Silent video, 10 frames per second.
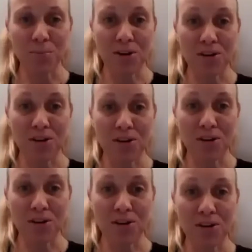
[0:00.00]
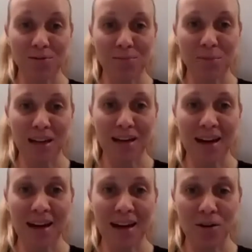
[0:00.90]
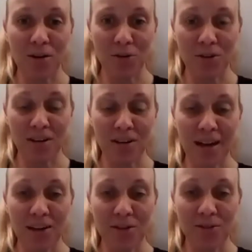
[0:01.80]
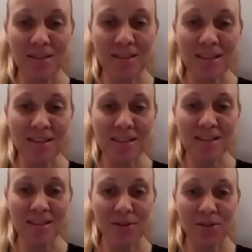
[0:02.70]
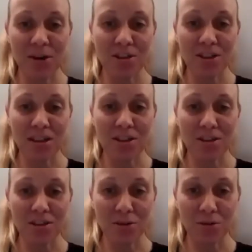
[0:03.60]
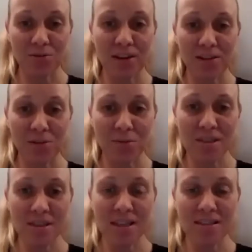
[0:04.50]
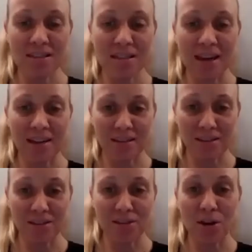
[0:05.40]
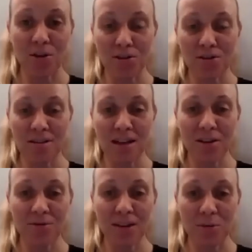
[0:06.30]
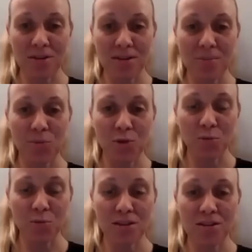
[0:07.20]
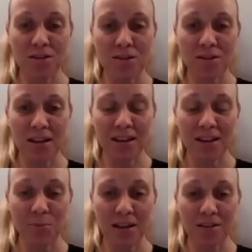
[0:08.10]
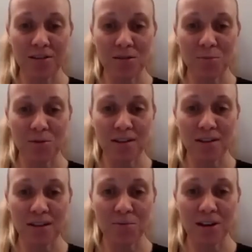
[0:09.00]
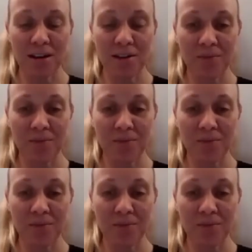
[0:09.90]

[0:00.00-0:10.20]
experience of maybe lack of consistency of coaching, you felt there was a need to then coach yourself. That was something you wanted to do, then give back to the sport in that way.